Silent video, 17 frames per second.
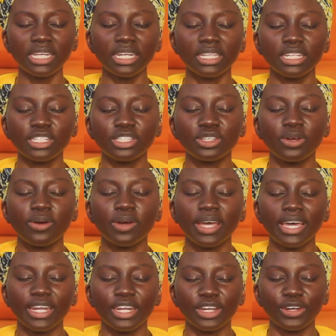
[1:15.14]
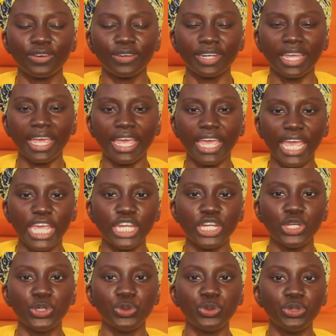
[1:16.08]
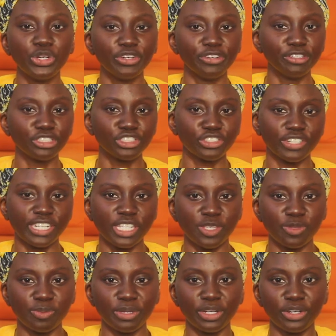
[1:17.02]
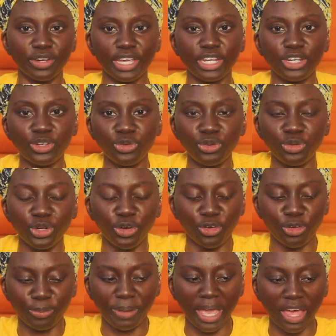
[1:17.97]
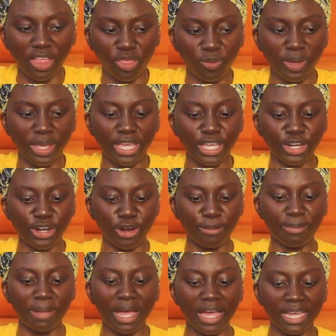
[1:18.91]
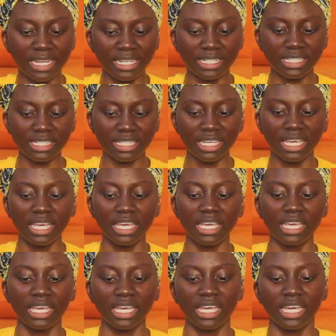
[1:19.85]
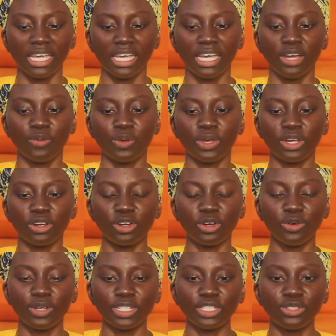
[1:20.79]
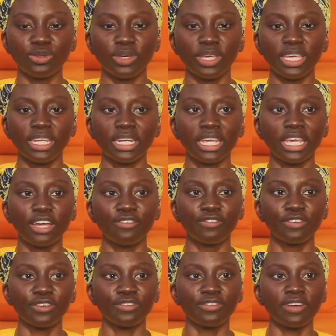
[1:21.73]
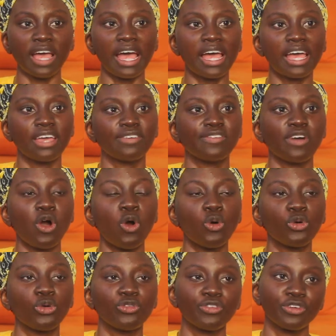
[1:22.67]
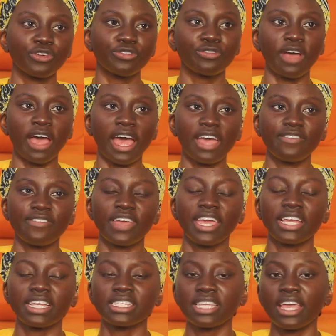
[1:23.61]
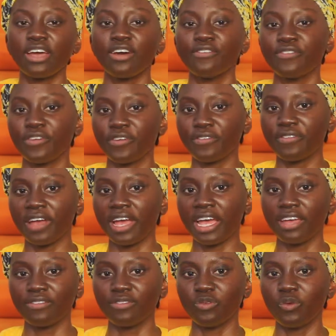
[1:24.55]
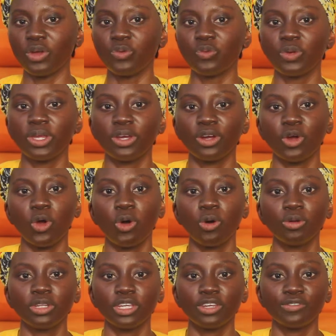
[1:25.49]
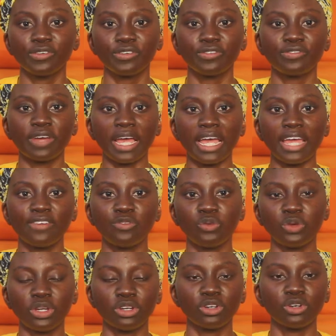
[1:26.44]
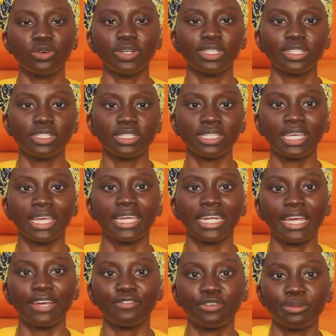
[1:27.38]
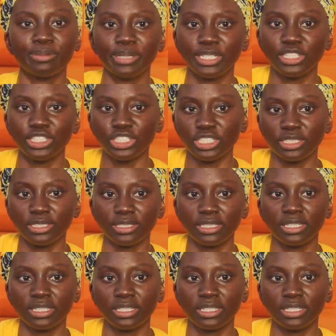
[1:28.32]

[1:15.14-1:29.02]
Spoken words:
Now let's go ahead and create a new neurotransmitter, a new neural pathway in our minds. We are going to inhale for five, hold for five, exhale for five. When we are holding for five, we are going to say an affirmation.